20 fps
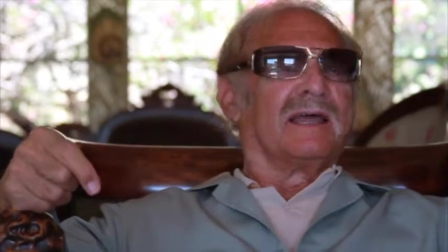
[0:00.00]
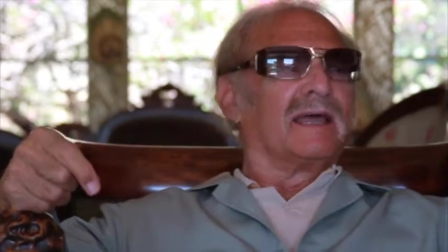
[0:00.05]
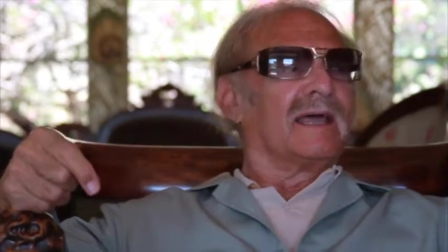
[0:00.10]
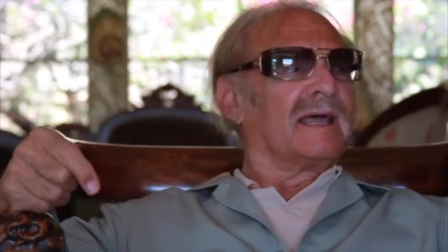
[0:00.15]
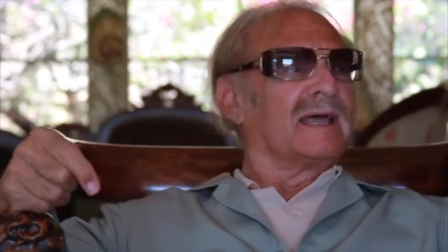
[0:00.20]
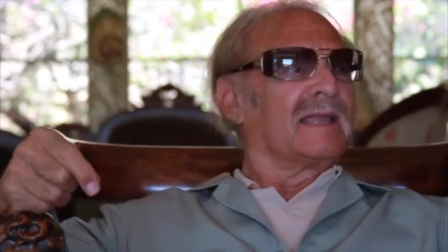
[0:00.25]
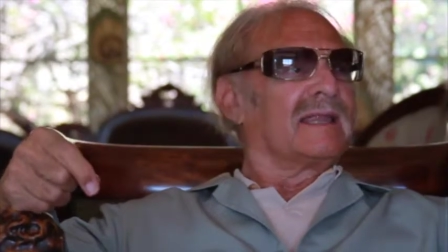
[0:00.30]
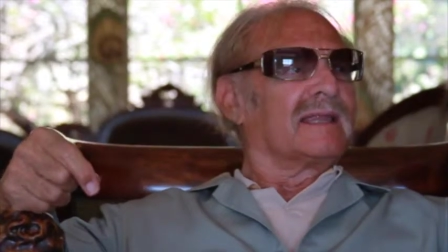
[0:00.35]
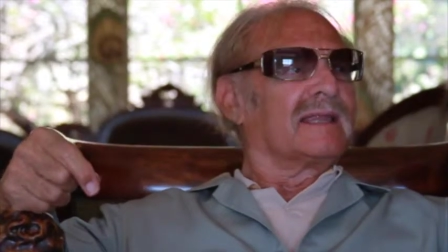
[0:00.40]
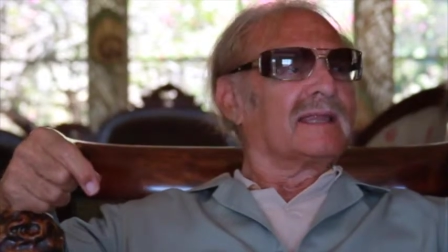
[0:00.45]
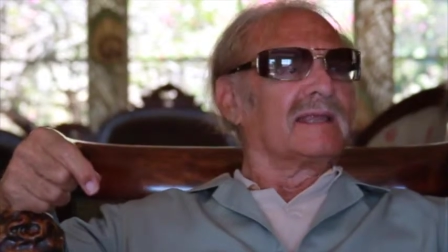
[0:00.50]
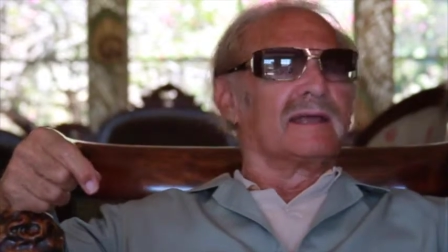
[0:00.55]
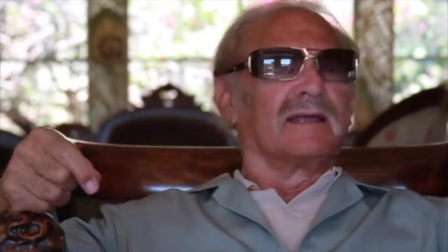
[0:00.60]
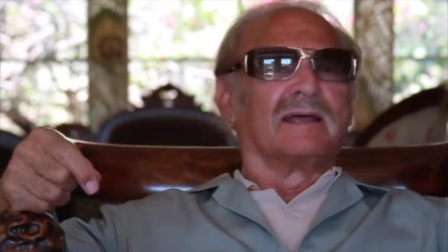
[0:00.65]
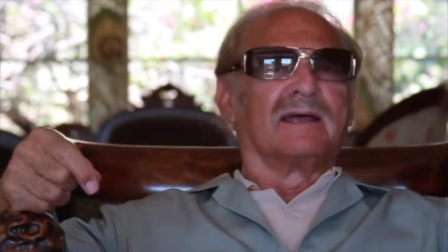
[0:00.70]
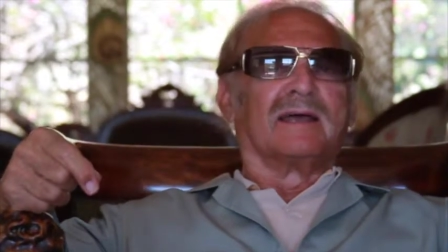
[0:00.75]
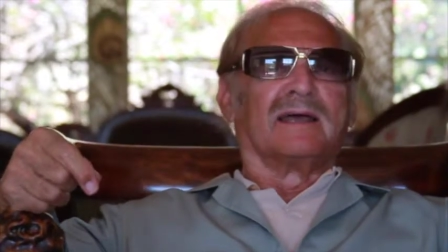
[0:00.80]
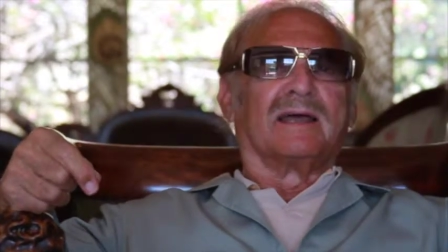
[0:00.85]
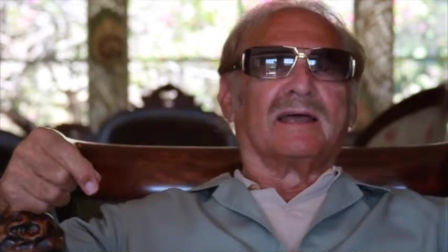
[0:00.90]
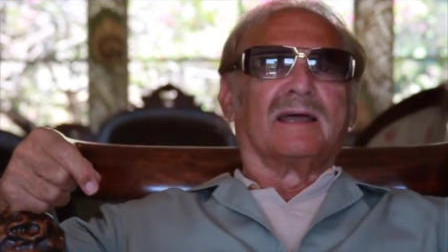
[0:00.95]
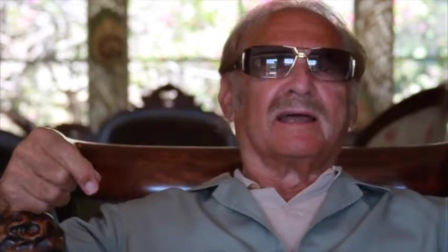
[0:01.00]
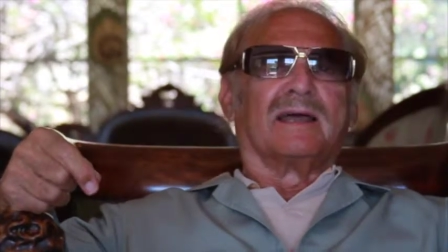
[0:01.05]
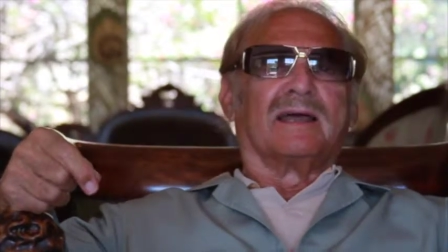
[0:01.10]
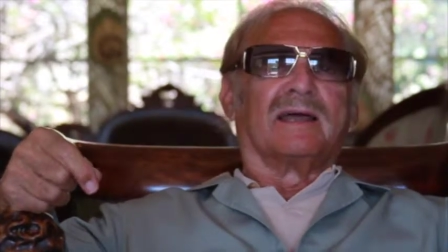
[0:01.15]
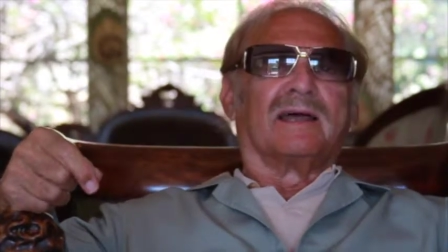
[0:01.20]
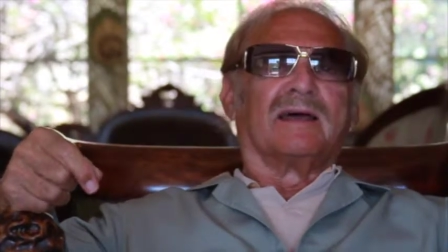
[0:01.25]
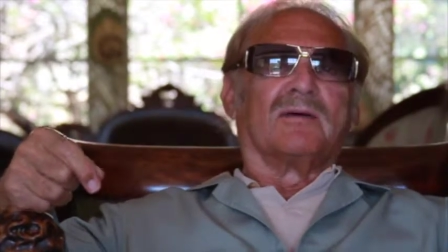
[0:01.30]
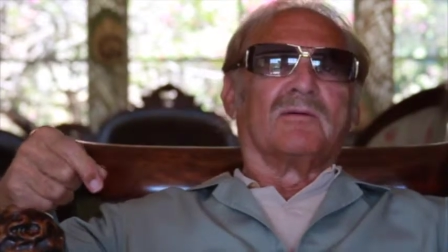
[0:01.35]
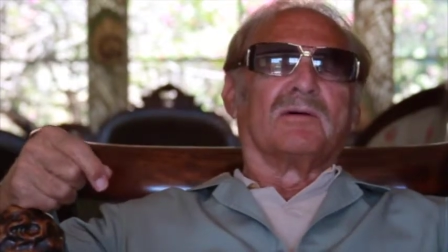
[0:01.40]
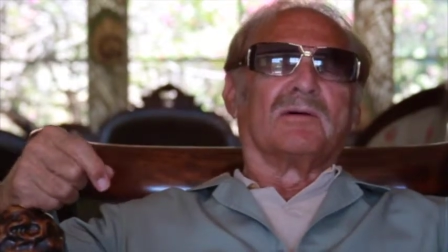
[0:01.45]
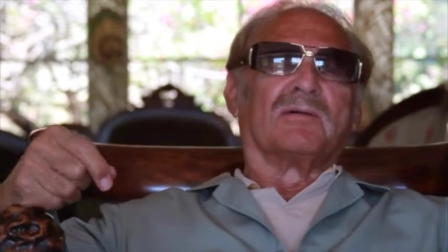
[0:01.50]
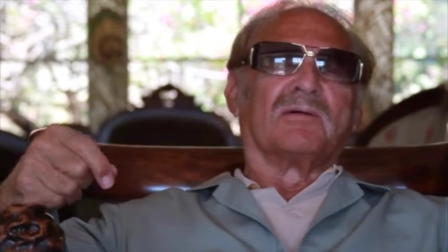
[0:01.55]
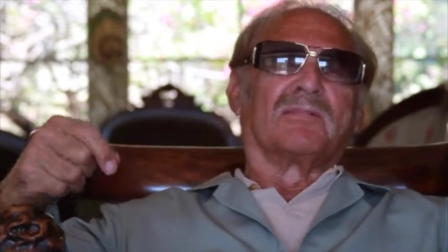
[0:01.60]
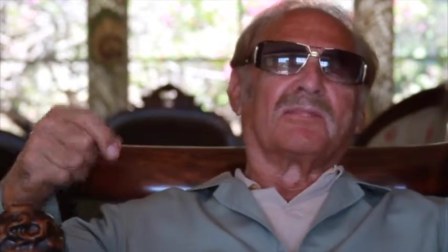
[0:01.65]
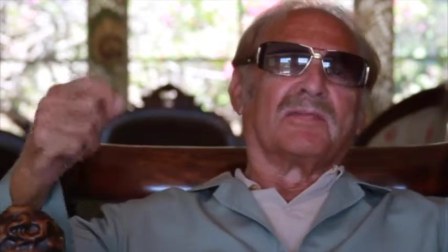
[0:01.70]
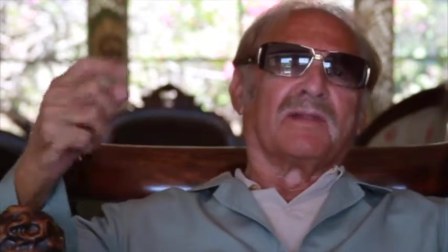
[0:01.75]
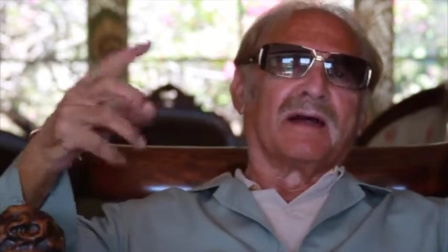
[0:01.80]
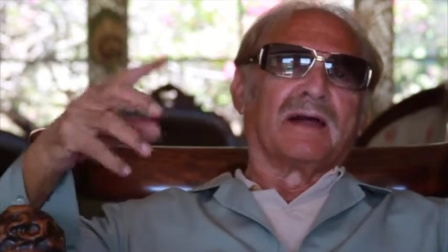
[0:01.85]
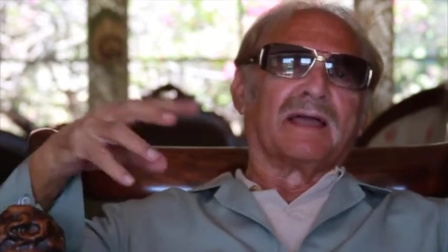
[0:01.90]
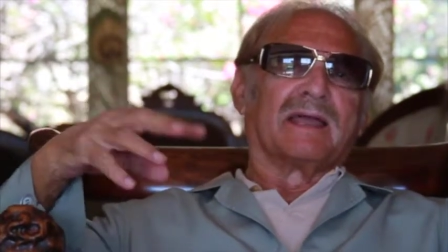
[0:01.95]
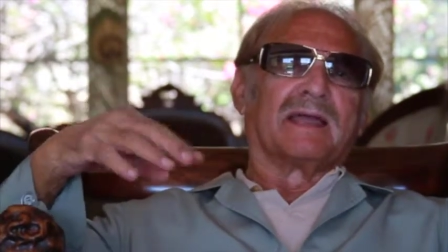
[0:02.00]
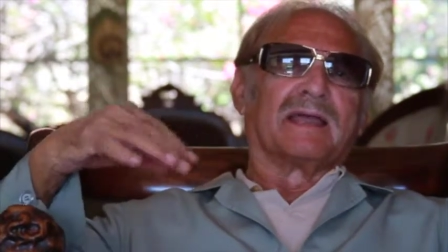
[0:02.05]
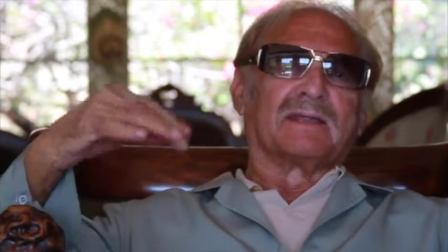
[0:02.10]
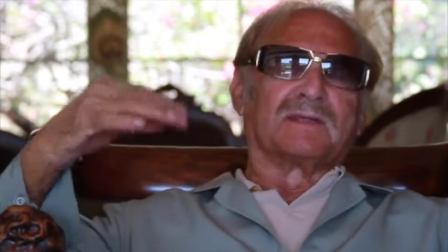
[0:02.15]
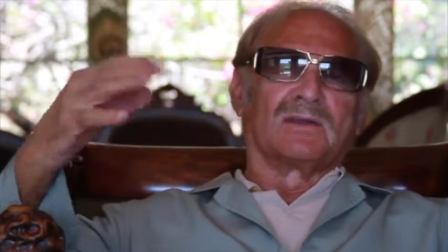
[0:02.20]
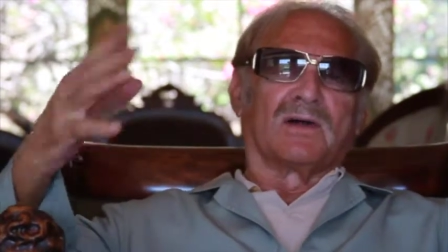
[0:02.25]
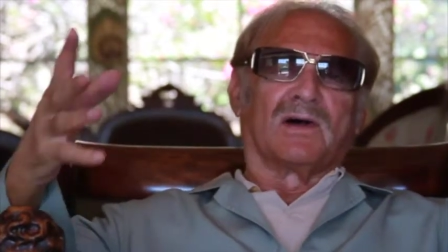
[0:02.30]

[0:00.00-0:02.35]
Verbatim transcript: And we were flying and